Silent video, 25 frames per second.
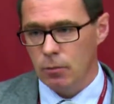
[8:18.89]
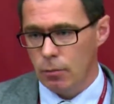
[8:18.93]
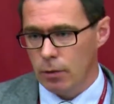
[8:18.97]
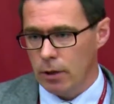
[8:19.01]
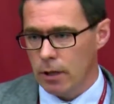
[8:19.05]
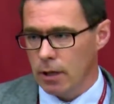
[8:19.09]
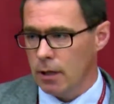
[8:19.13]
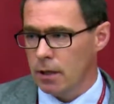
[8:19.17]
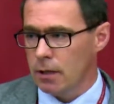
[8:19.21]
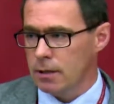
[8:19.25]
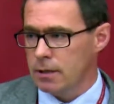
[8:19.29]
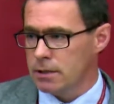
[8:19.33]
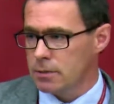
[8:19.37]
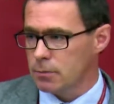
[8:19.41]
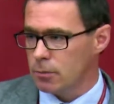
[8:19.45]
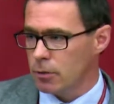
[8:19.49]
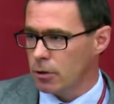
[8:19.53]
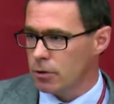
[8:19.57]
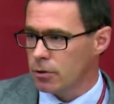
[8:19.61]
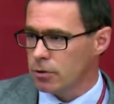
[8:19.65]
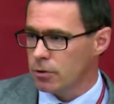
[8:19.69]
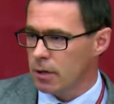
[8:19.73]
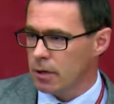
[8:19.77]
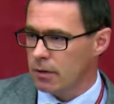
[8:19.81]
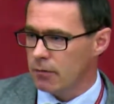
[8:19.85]
will, and
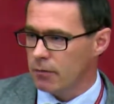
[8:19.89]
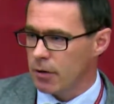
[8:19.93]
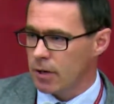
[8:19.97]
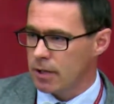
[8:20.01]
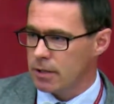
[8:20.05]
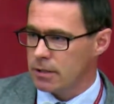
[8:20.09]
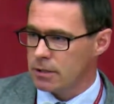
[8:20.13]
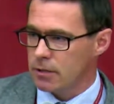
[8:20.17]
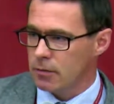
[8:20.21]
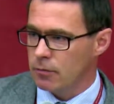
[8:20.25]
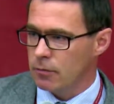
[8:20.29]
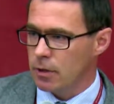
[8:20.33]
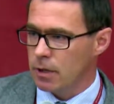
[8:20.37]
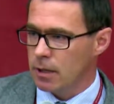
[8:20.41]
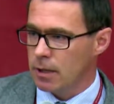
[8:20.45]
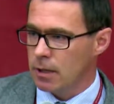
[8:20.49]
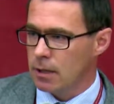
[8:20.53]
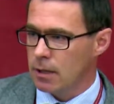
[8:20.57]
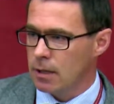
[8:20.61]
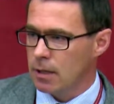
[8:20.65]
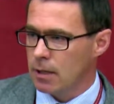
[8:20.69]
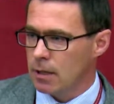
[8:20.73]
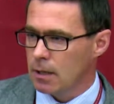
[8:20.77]
spiritual affectivity,